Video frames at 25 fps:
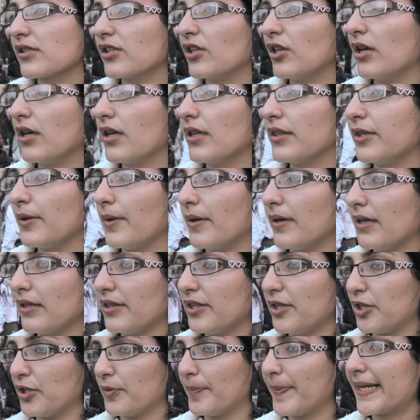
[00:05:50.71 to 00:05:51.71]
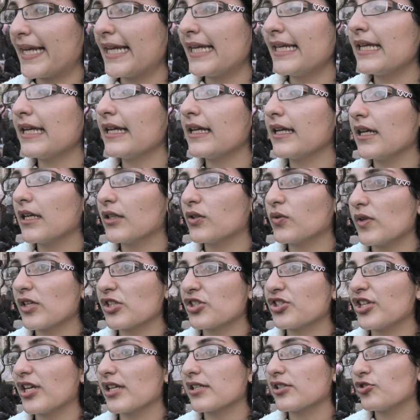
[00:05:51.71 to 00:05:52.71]
The beginning, it
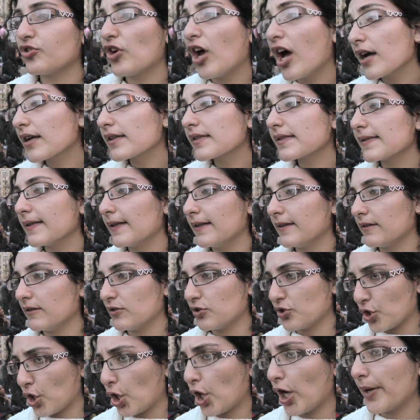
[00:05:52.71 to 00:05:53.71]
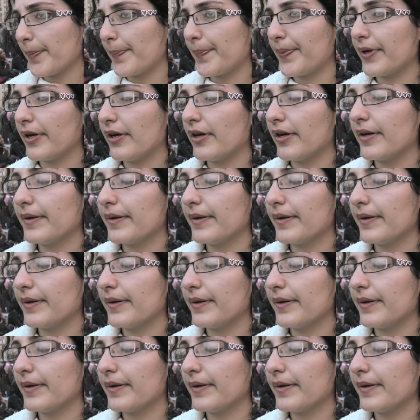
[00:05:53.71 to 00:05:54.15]
was just rocks and sharp